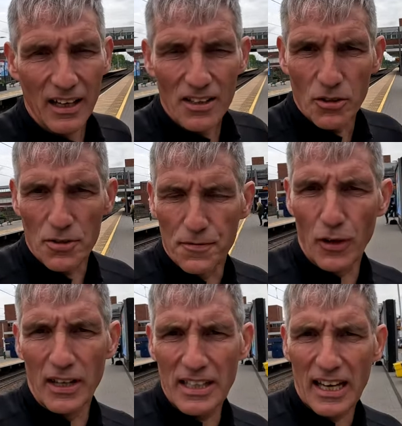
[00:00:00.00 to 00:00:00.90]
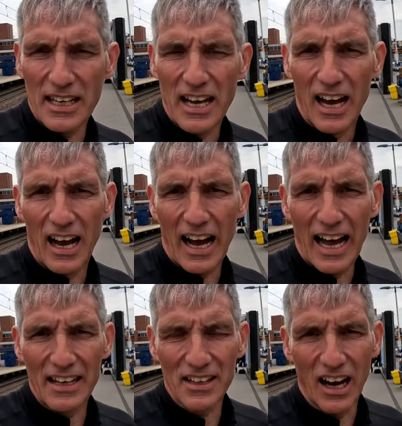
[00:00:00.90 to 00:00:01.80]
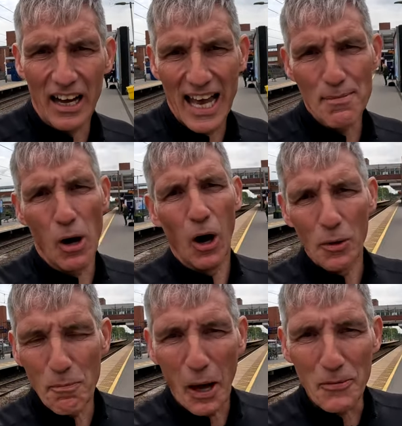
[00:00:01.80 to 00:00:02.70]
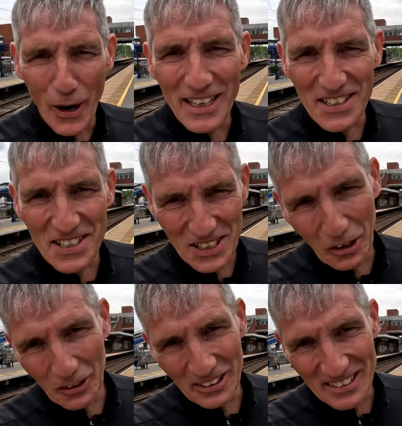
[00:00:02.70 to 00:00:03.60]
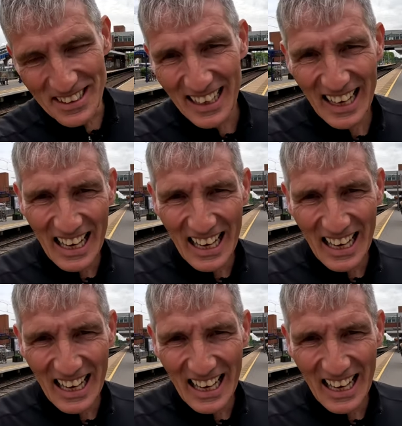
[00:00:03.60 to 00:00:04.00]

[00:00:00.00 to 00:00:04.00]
So it's Friday and I am on my way to Scotland.